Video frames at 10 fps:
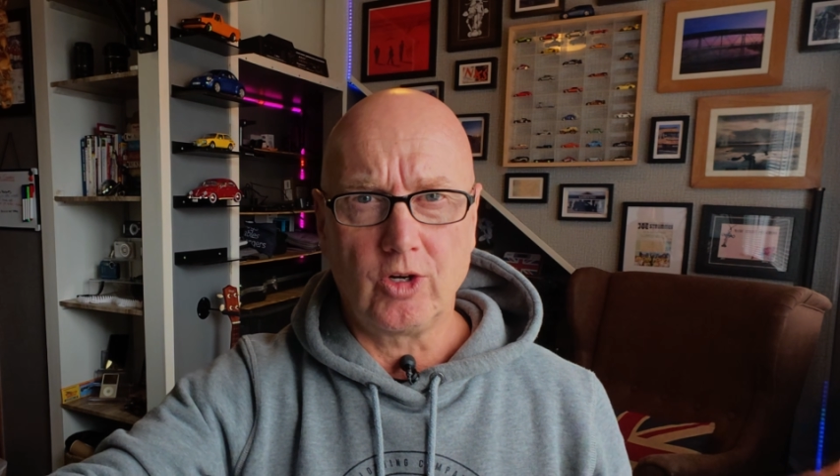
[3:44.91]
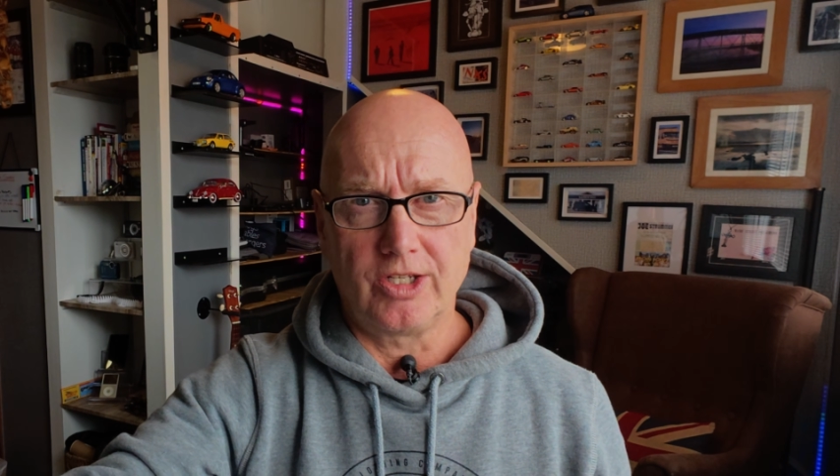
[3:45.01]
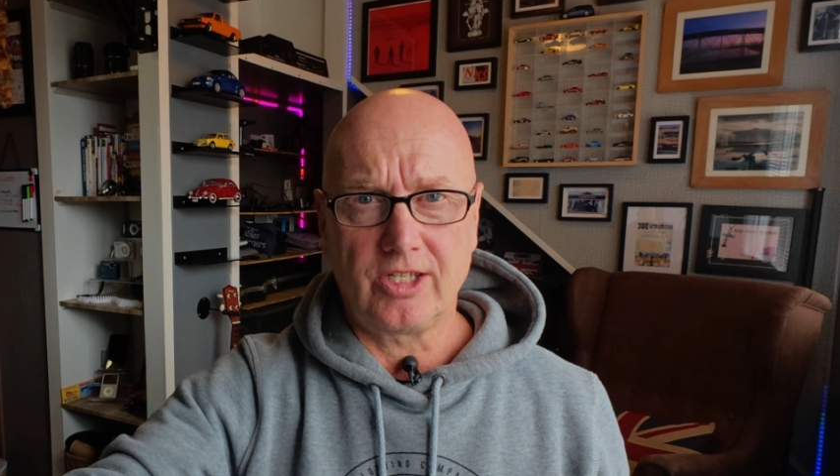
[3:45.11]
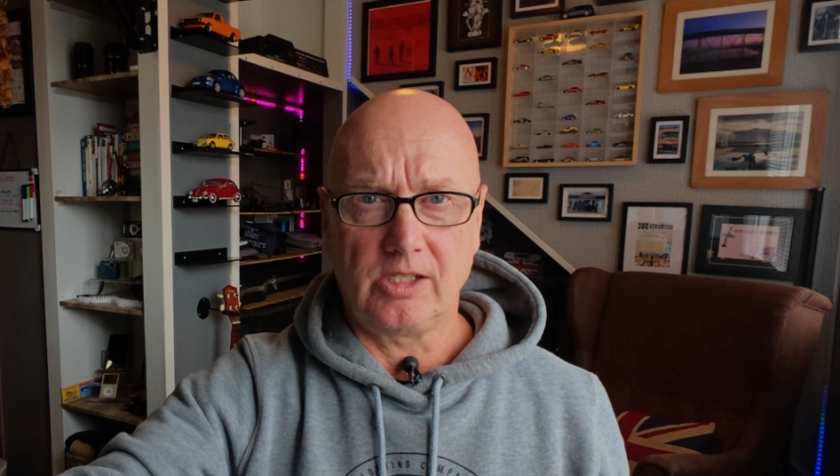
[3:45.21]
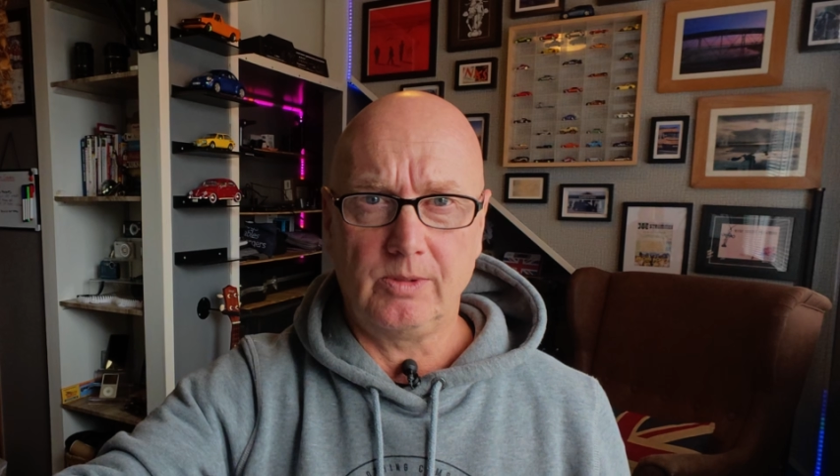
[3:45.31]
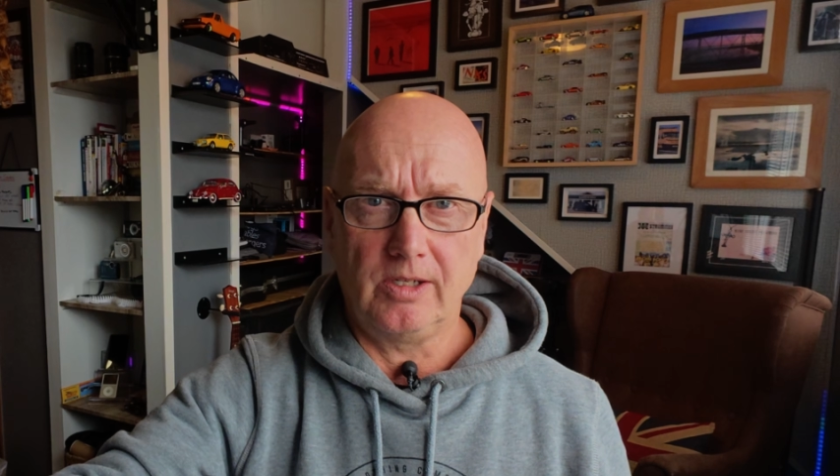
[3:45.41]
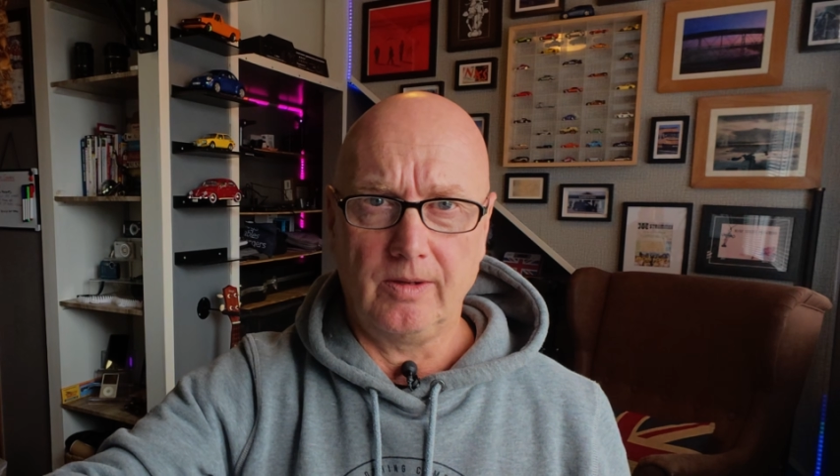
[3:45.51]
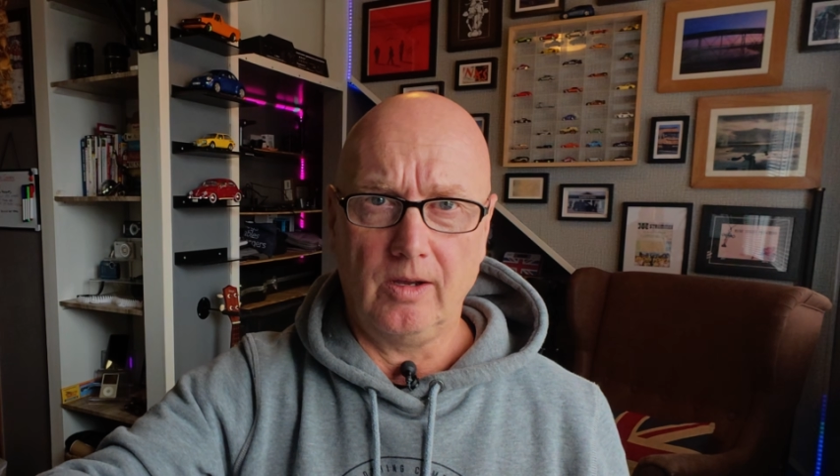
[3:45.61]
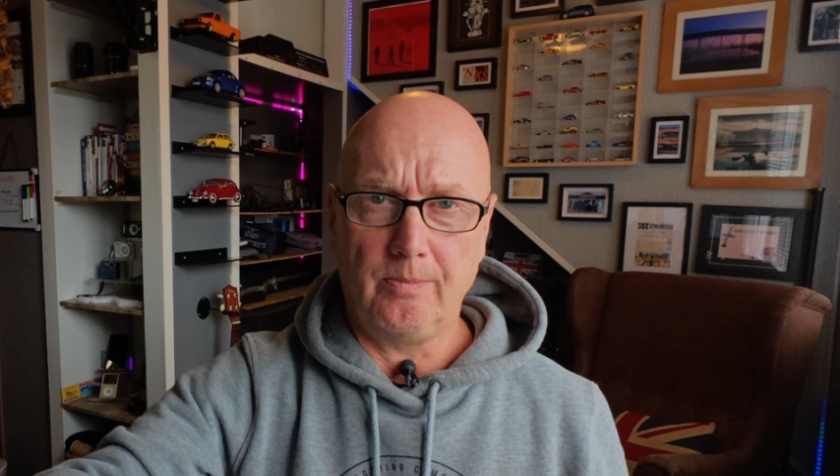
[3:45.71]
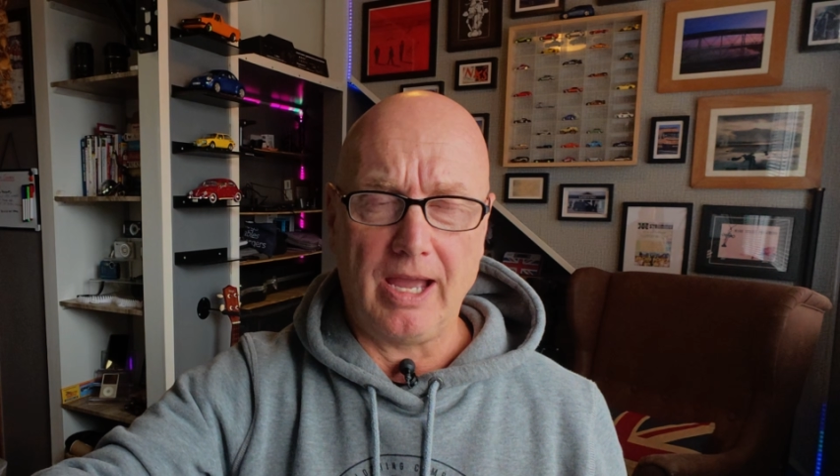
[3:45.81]
trying to set up
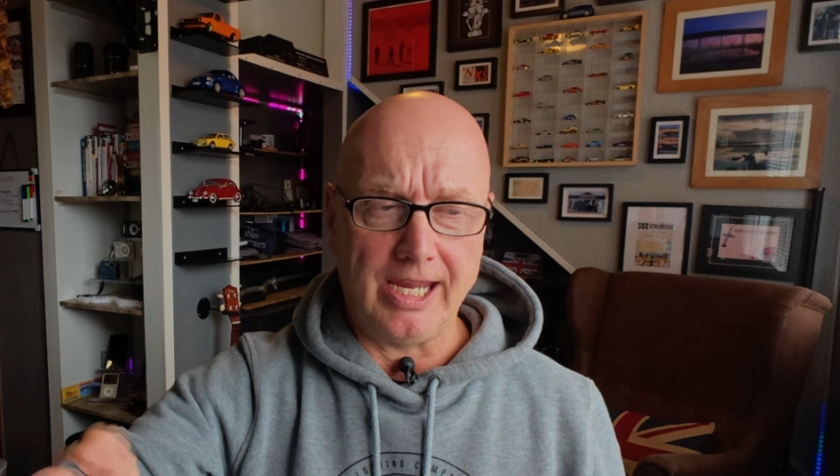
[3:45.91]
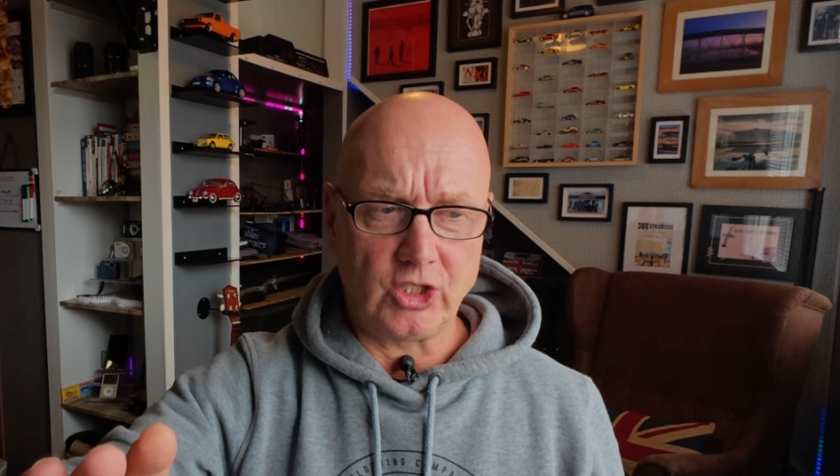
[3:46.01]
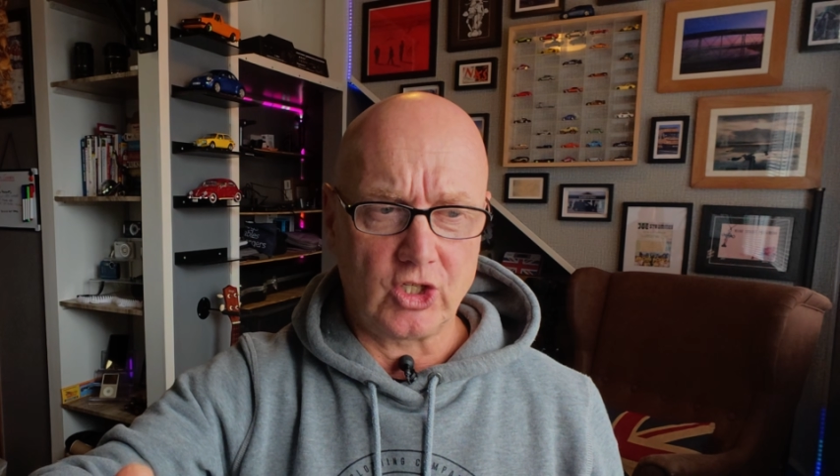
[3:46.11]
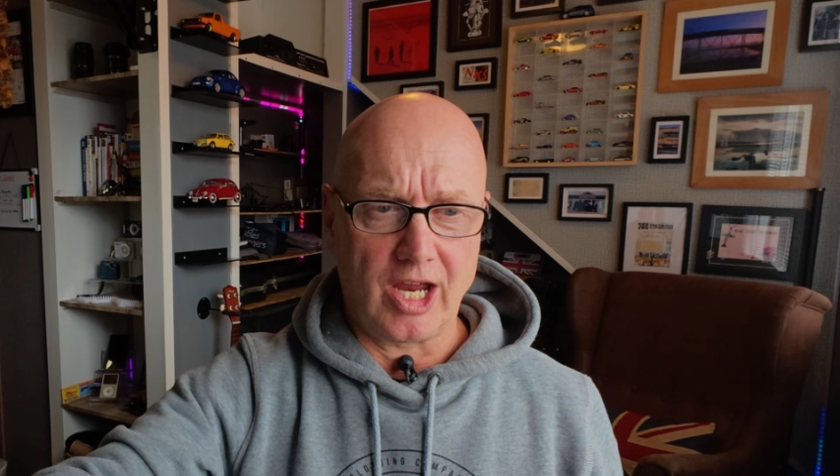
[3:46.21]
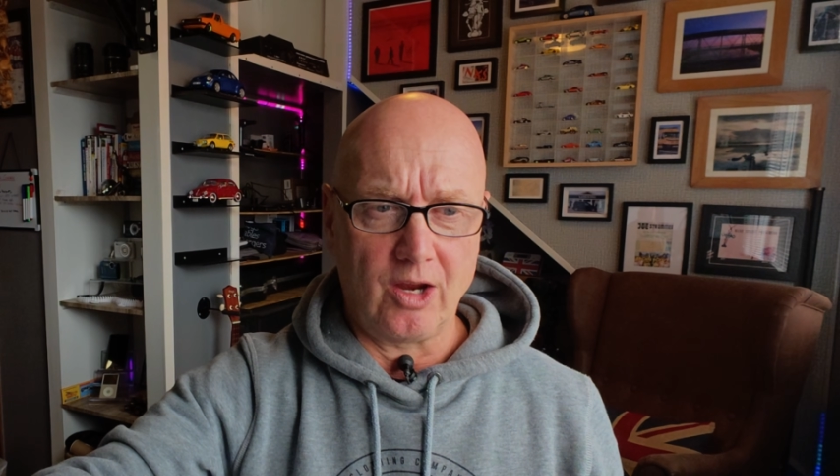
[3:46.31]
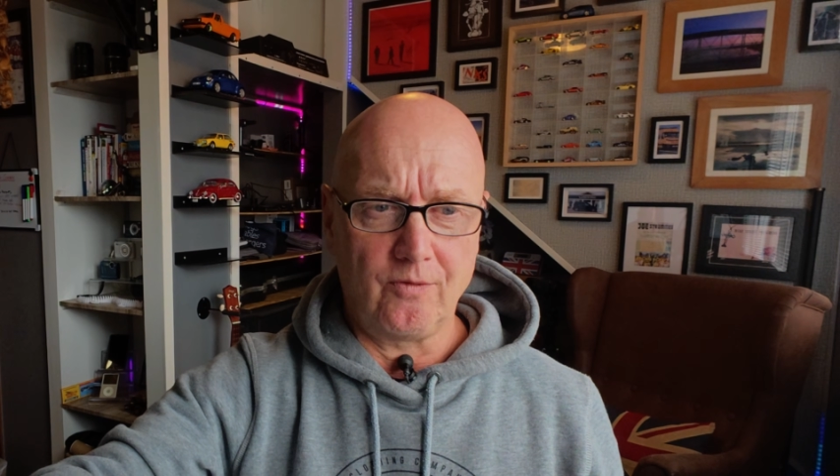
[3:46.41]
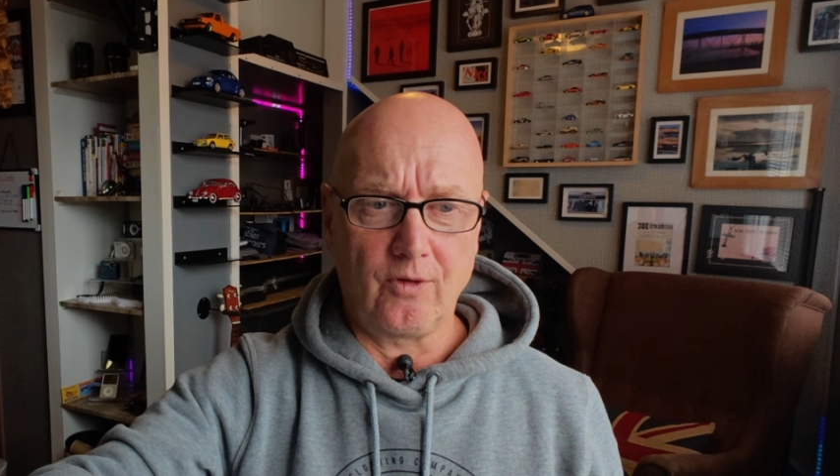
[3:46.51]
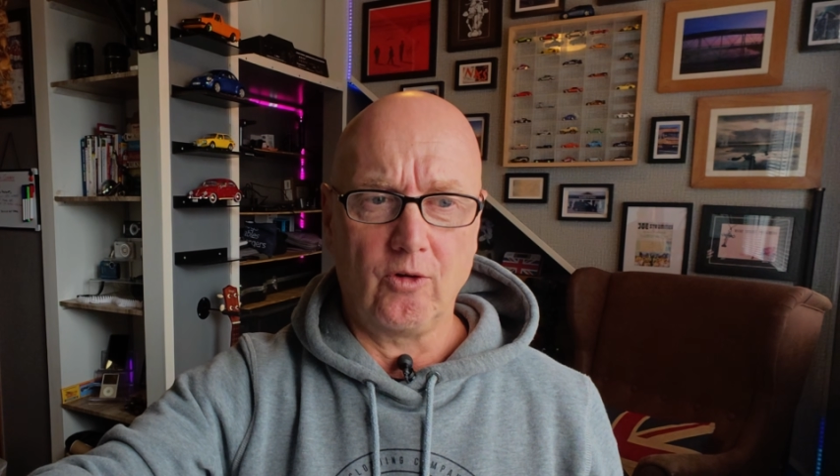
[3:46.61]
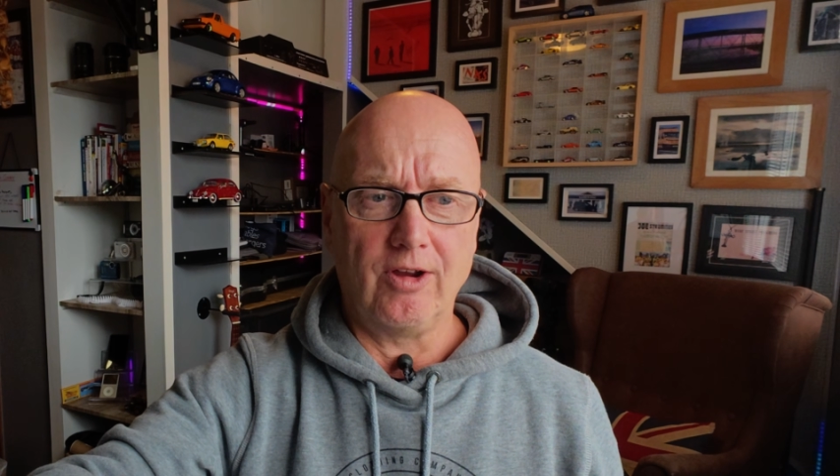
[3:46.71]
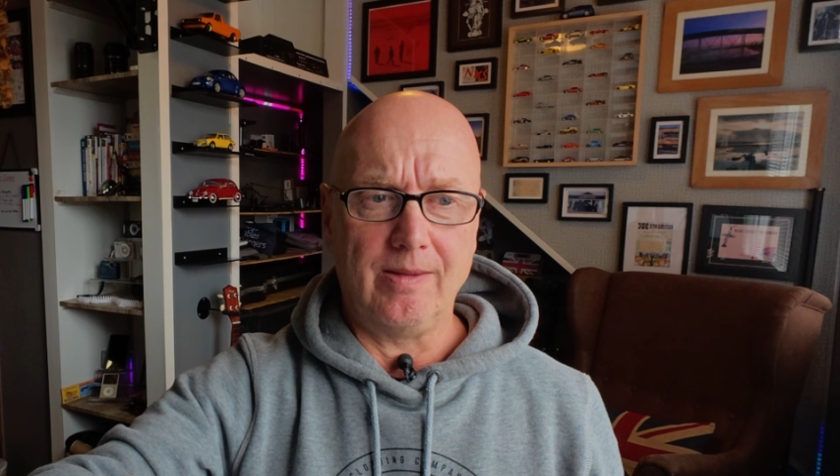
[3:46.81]
a page now
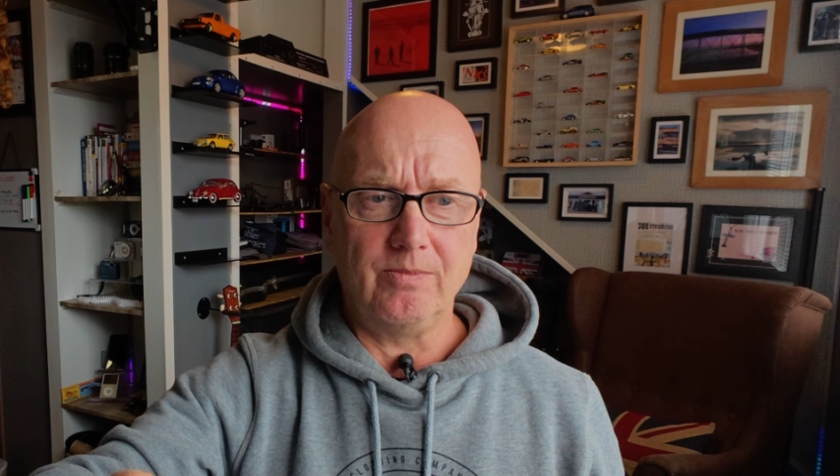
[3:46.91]
for